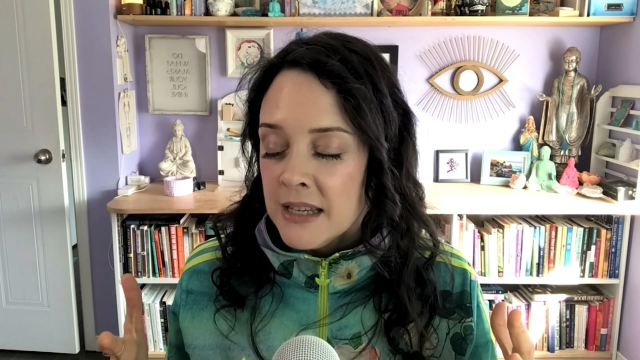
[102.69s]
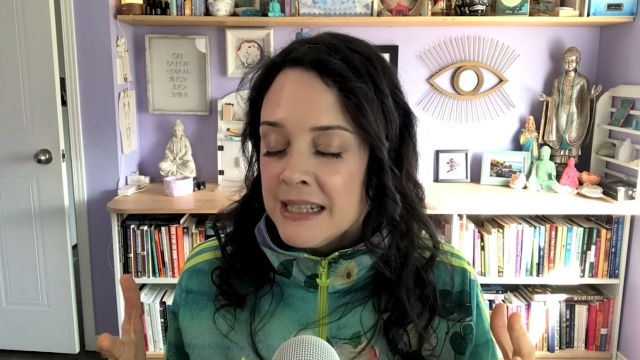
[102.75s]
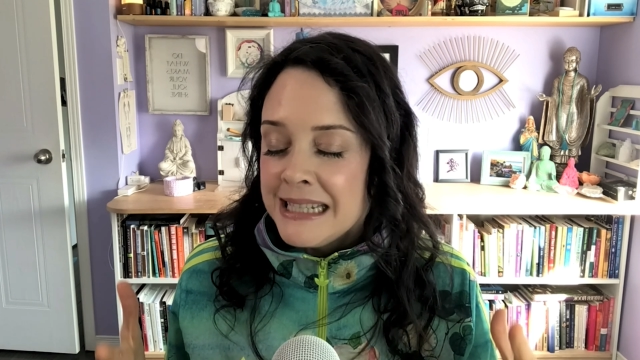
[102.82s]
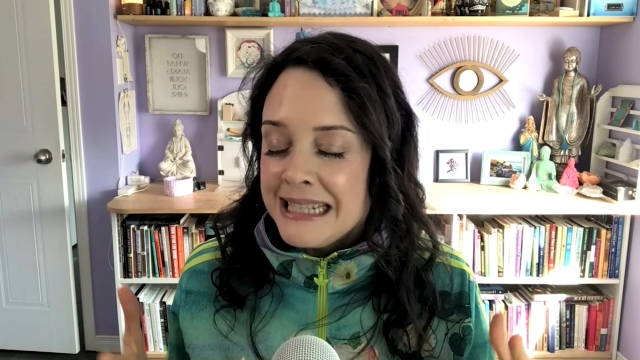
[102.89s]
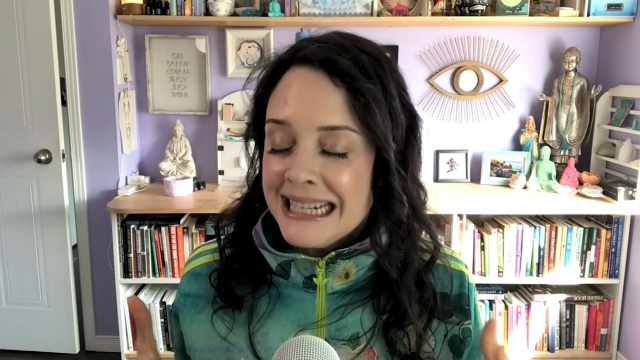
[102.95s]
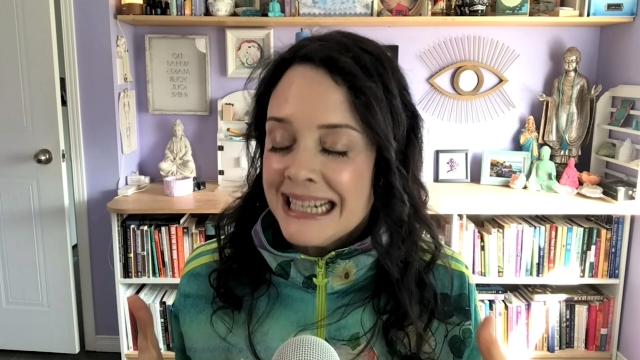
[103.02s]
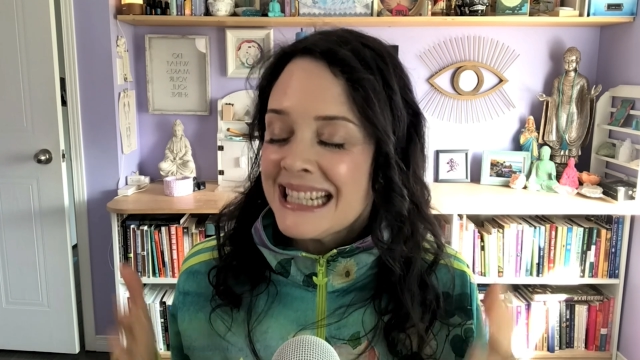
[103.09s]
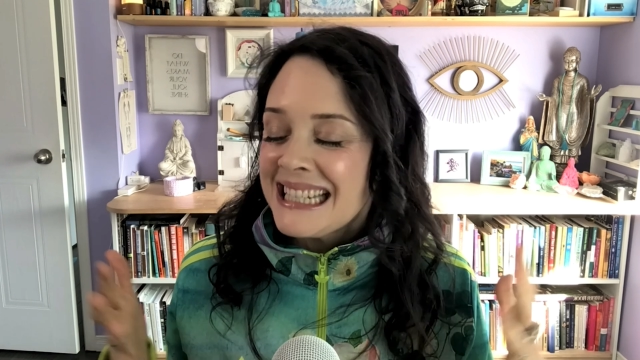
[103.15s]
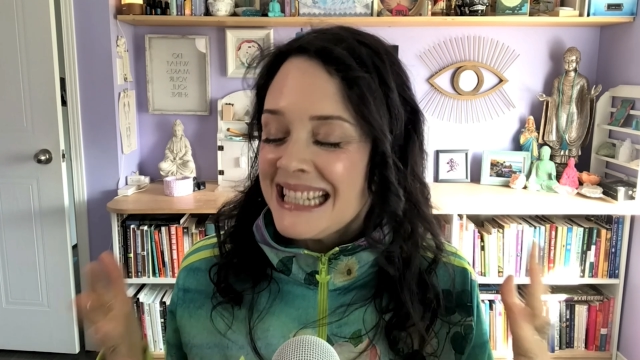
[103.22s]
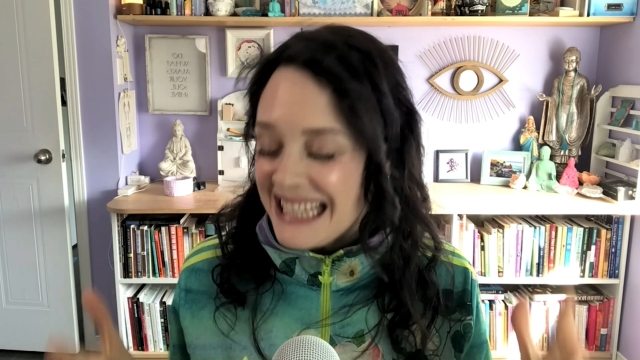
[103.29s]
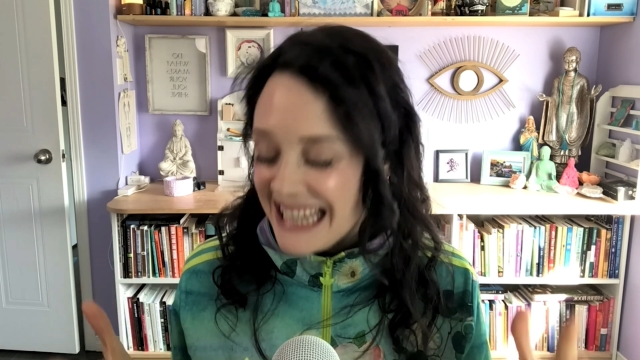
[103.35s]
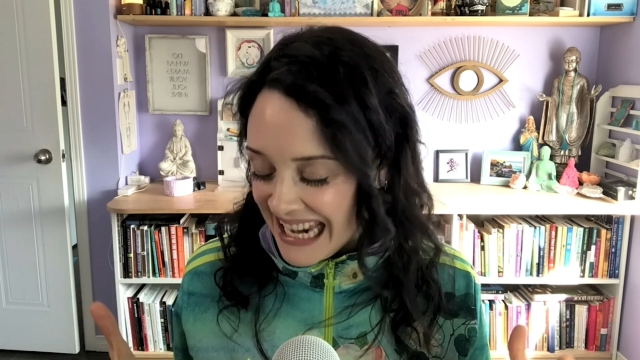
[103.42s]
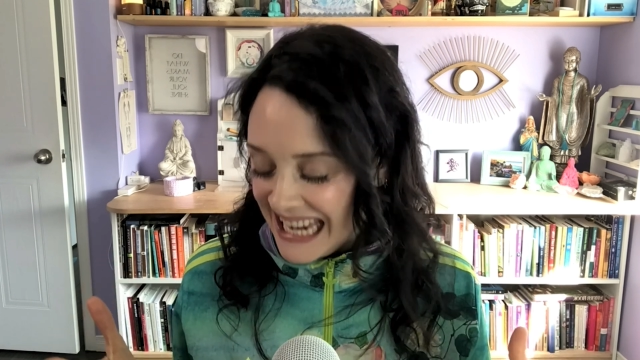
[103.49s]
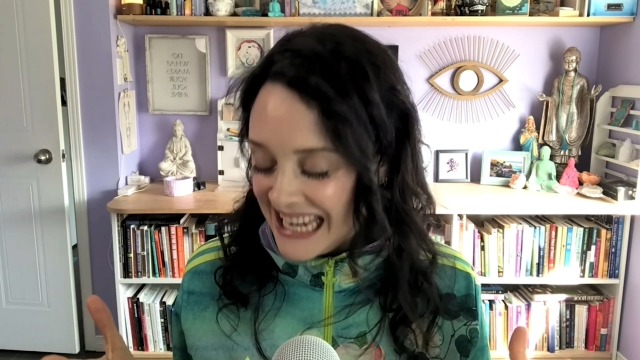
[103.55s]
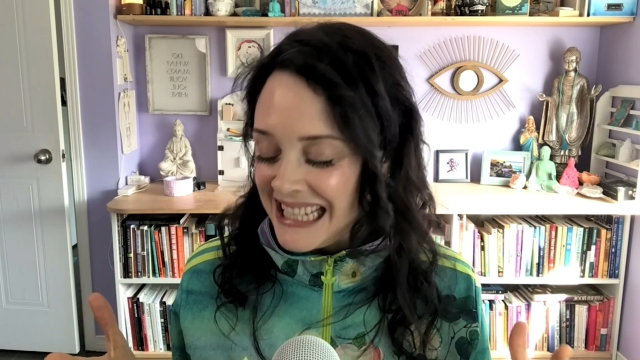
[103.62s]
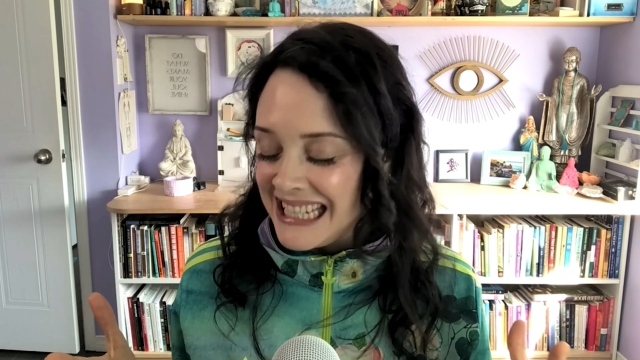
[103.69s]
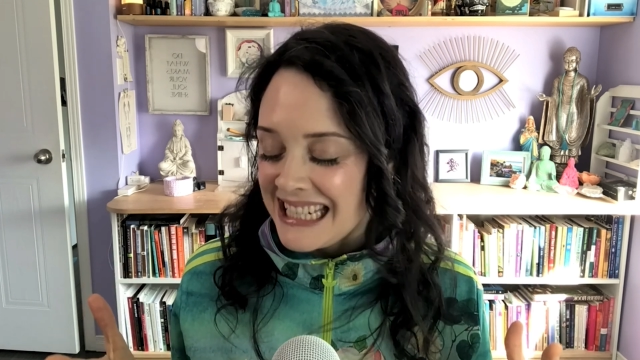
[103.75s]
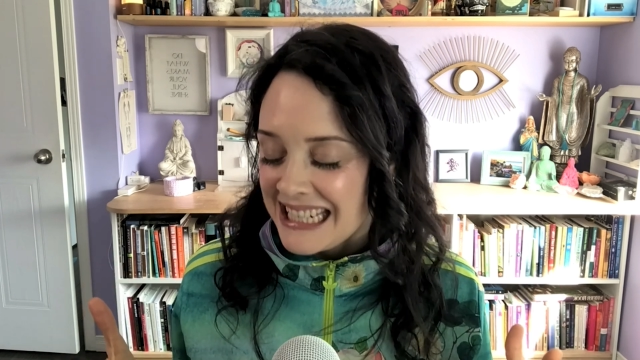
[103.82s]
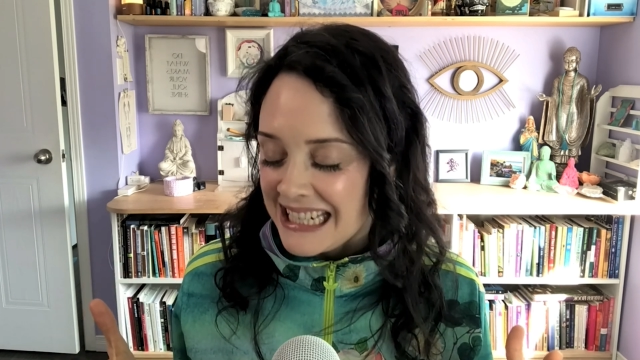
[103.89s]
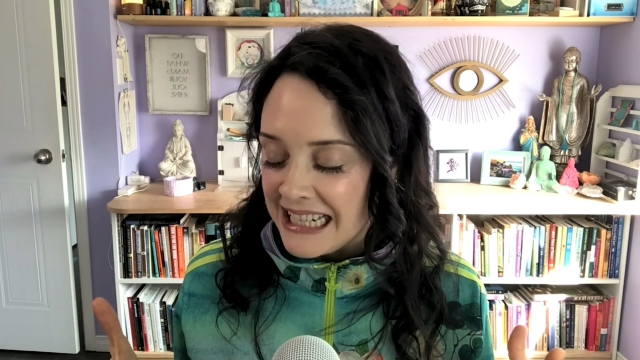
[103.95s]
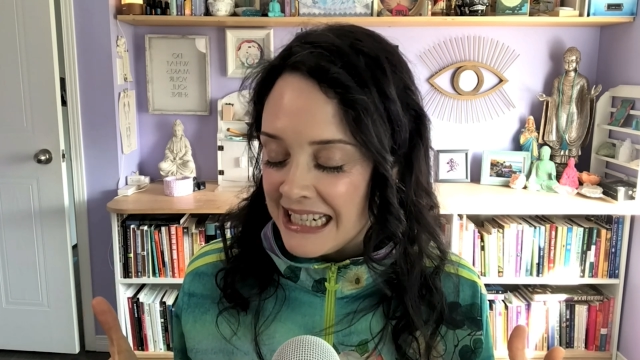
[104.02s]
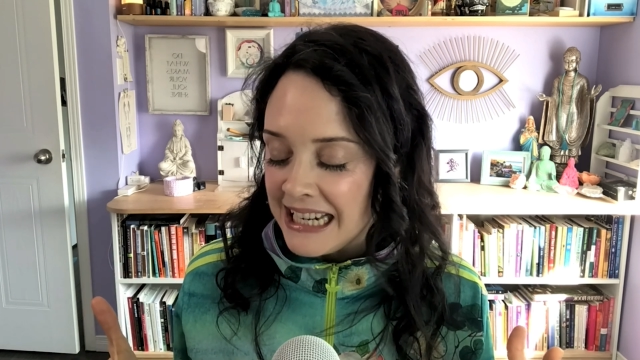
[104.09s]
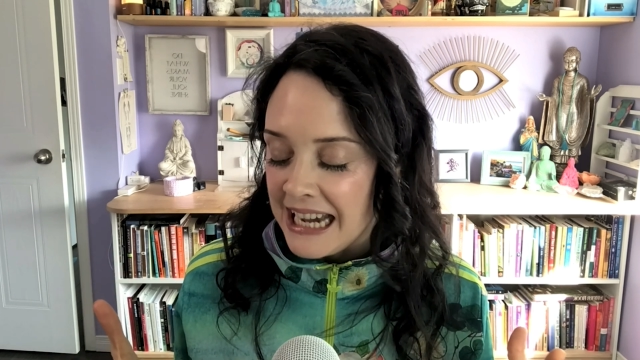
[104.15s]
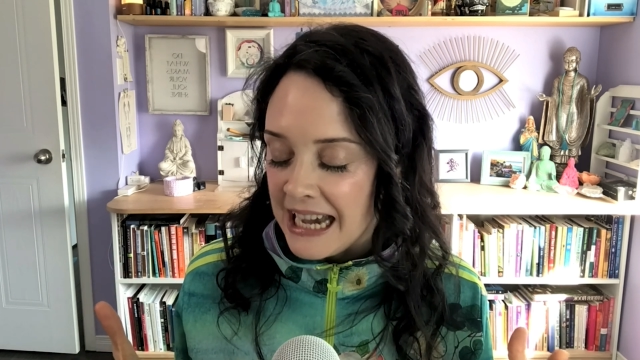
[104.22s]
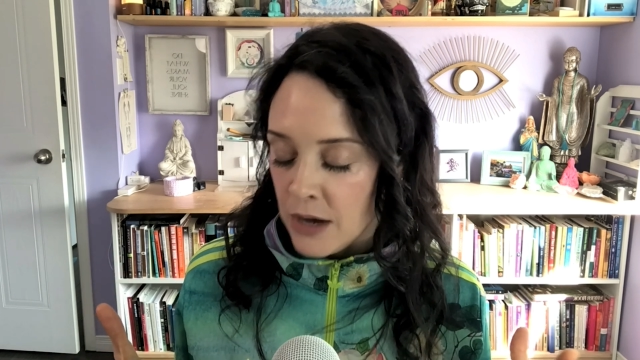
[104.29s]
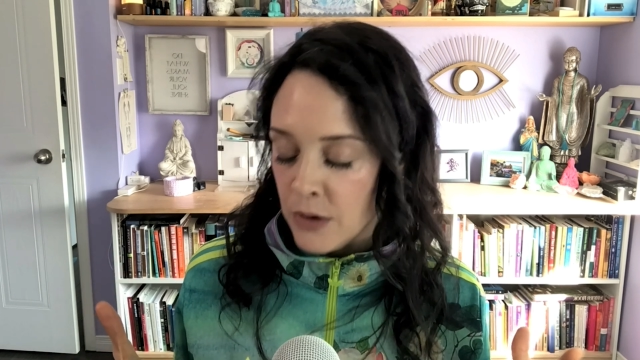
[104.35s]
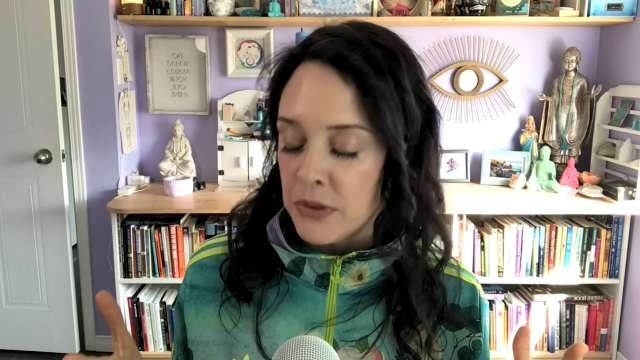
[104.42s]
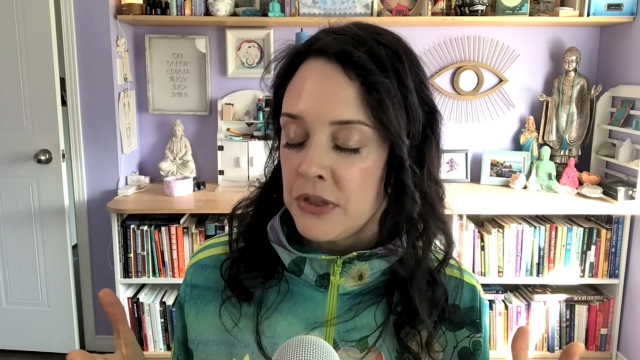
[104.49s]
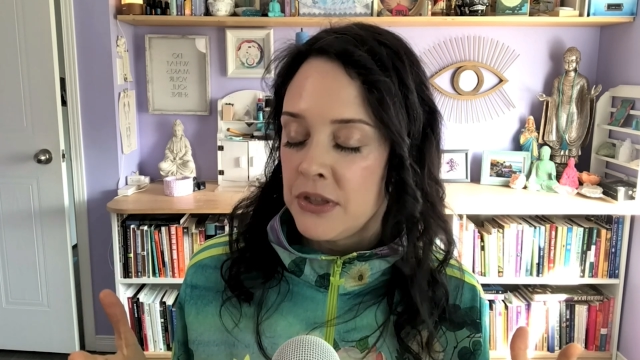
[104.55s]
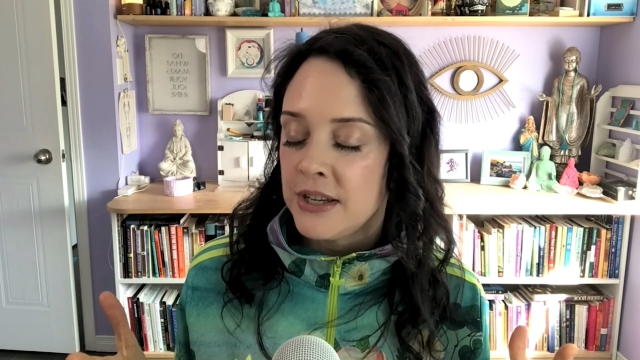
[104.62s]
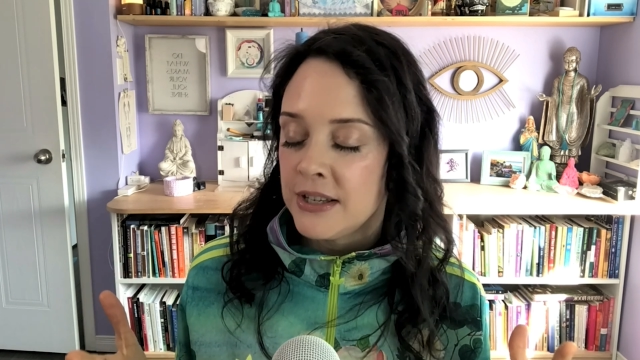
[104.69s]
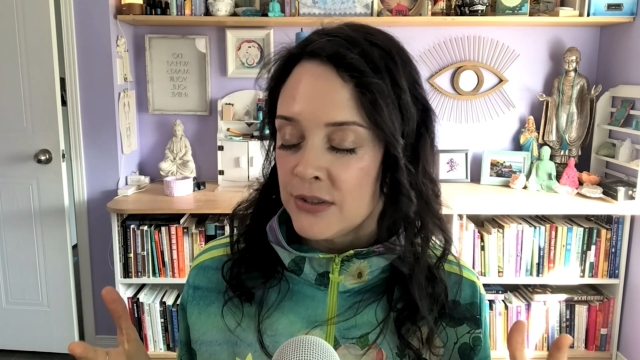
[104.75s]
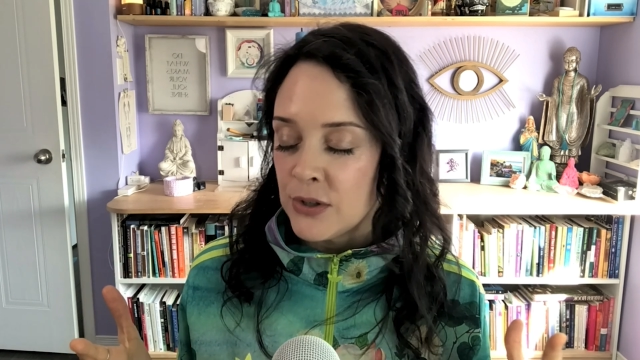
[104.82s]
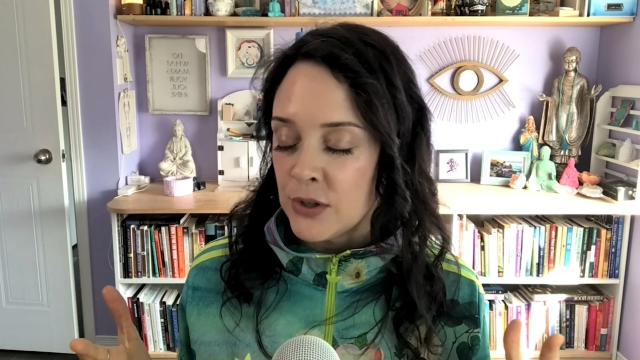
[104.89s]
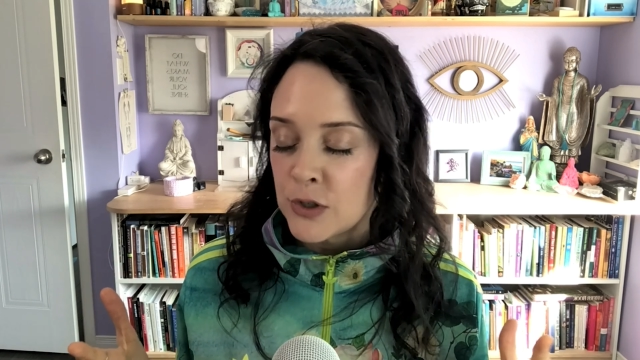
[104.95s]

dictate how things are